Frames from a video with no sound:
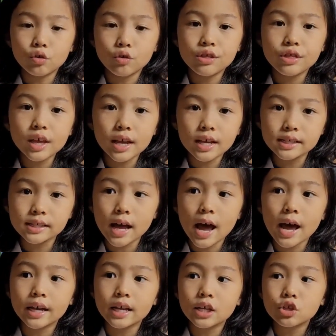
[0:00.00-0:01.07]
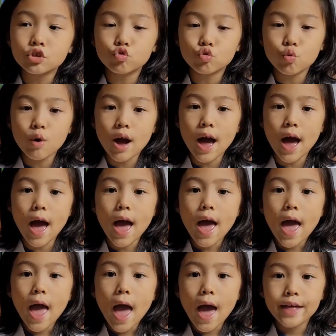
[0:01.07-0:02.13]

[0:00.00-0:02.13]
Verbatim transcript: of new things I can do